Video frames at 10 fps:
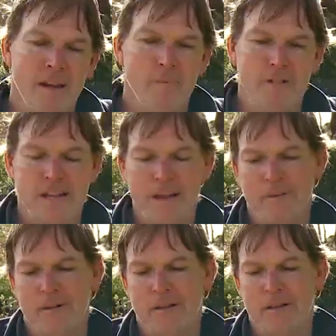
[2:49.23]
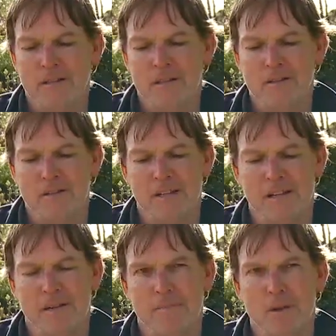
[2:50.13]
And what's happened is, in New
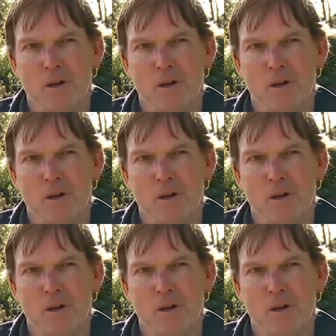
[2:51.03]
Zealand,